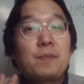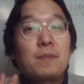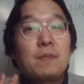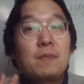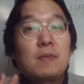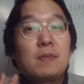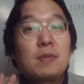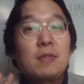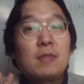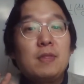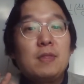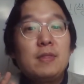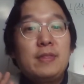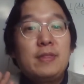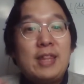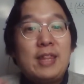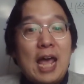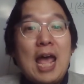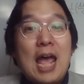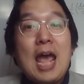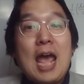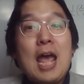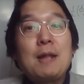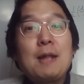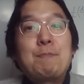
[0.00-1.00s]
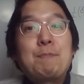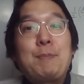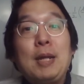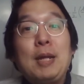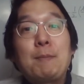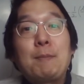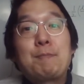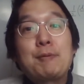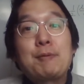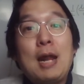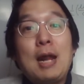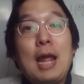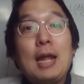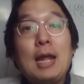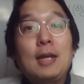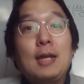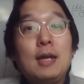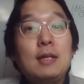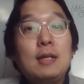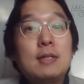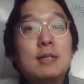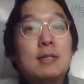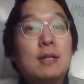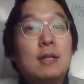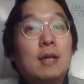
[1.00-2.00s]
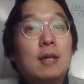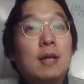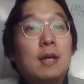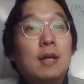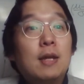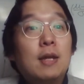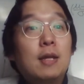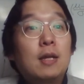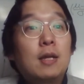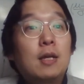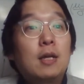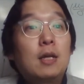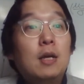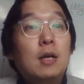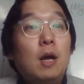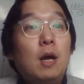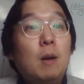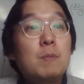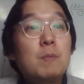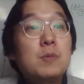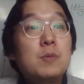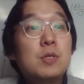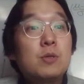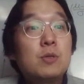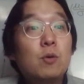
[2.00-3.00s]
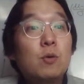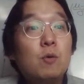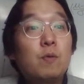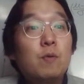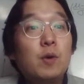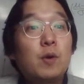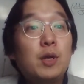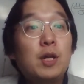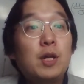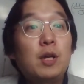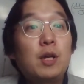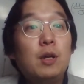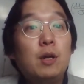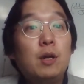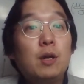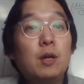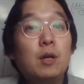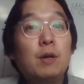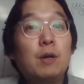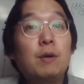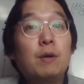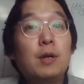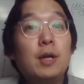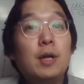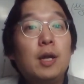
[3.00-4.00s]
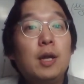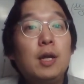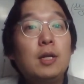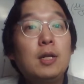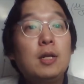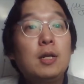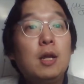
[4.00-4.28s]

that big bracket comes over here, right?